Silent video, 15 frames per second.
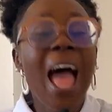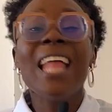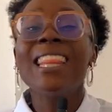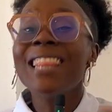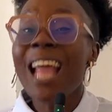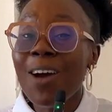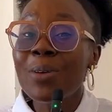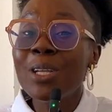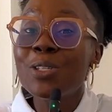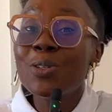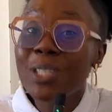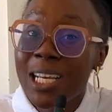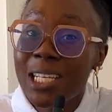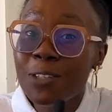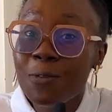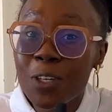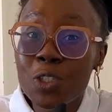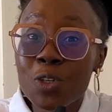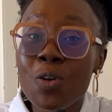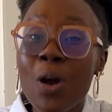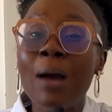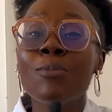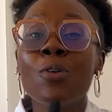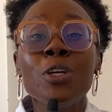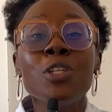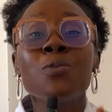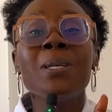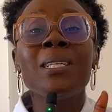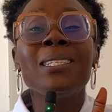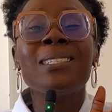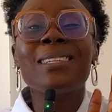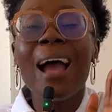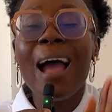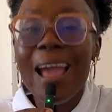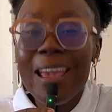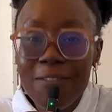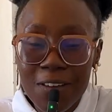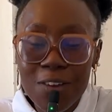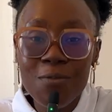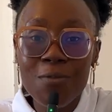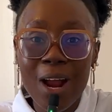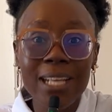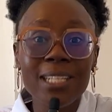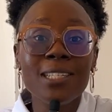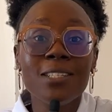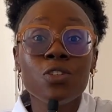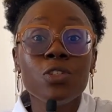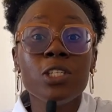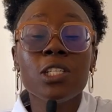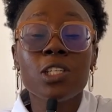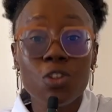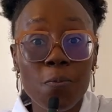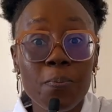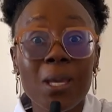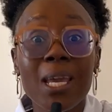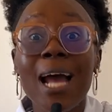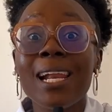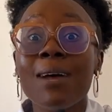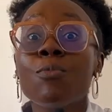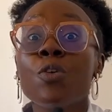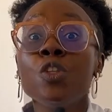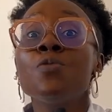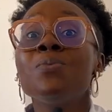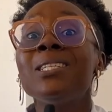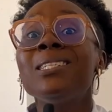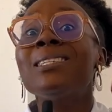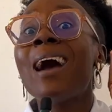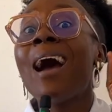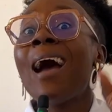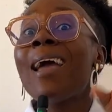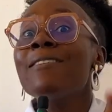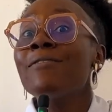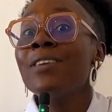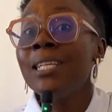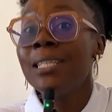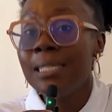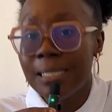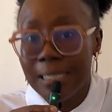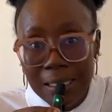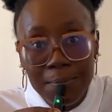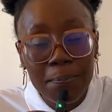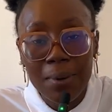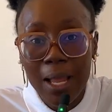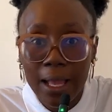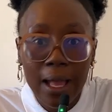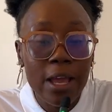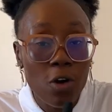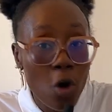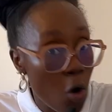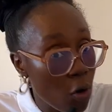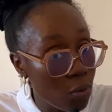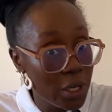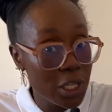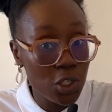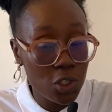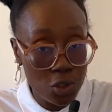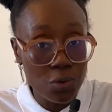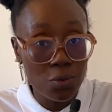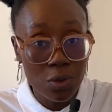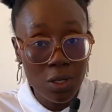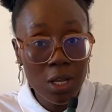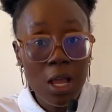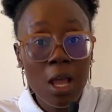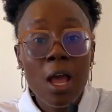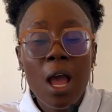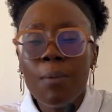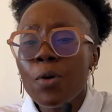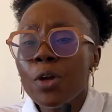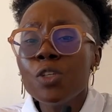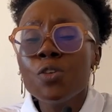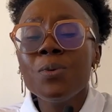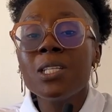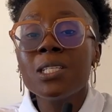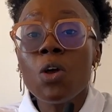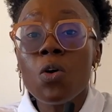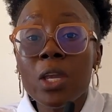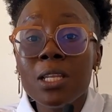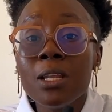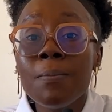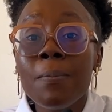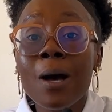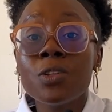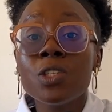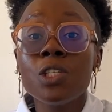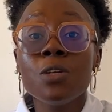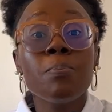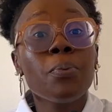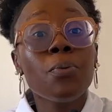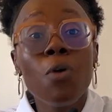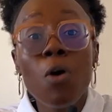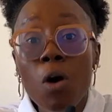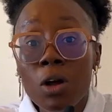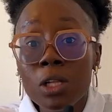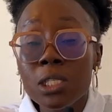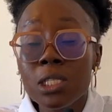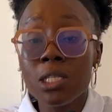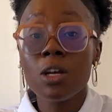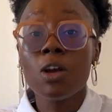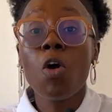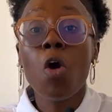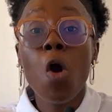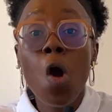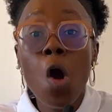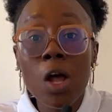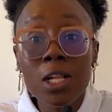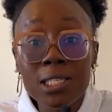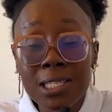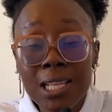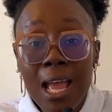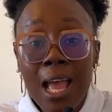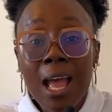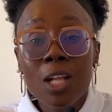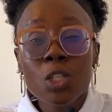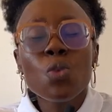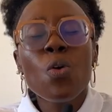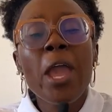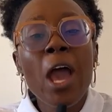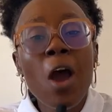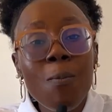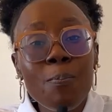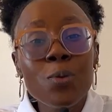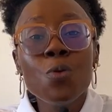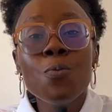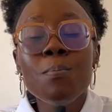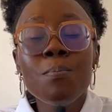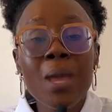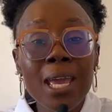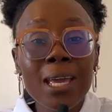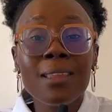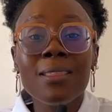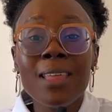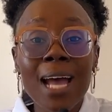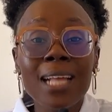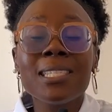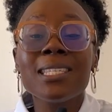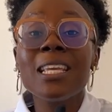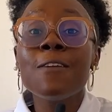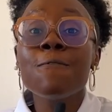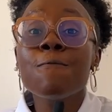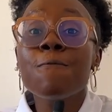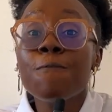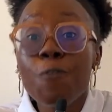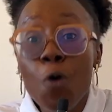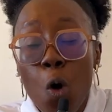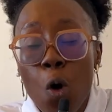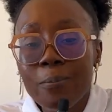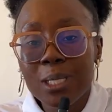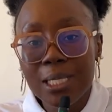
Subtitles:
Now, in today's video, I'm going to be diving right into this topic and I'm going to be diving deep like I always do. I'm going to be talking about the pros, the cons to help you make that informed